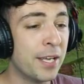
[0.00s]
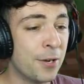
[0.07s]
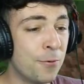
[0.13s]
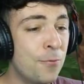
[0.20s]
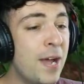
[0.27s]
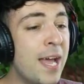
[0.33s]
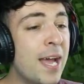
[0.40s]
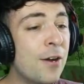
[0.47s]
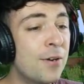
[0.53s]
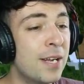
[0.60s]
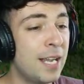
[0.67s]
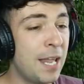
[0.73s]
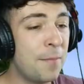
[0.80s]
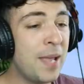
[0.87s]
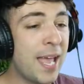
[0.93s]
Well,
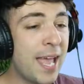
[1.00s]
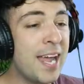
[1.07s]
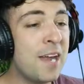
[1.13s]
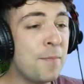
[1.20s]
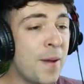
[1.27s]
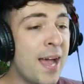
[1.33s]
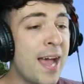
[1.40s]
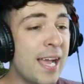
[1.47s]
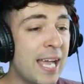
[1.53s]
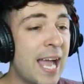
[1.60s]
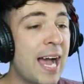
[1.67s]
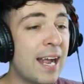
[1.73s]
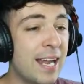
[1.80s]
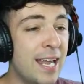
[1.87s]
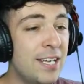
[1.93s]
let me head back
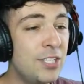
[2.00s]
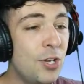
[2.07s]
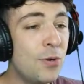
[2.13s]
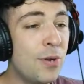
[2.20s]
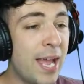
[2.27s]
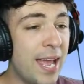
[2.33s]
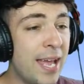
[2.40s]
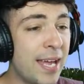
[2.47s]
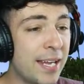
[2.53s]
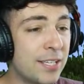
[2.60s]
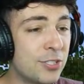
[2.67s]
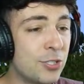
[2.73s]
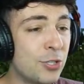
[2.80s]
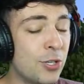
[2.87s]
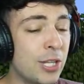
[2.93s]
and let's go ahead
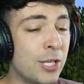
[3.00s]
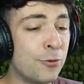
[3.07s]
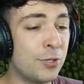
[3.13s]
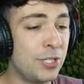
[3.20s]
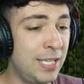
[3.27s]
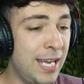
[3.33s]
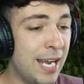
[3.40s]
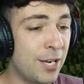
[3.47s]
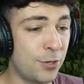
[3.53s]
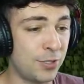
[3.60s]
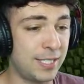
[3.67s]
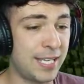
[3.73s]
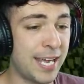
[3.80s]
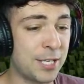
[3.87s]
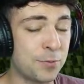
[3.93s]
to the yellow
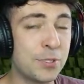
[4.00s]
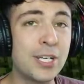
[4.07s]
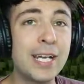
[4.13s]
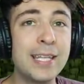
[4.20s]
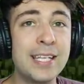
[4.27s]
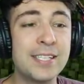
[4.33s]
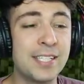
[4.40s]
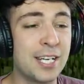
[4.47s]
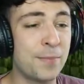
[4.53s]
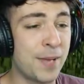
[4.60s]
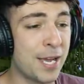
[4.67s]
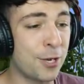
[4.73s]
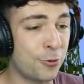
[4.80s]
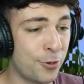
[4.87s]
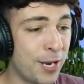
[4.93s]
stairs, which I think is going to be
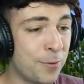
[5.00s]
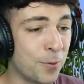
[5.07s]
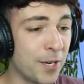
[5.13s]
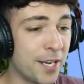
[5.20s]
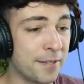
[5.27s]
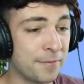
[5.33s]
a great one.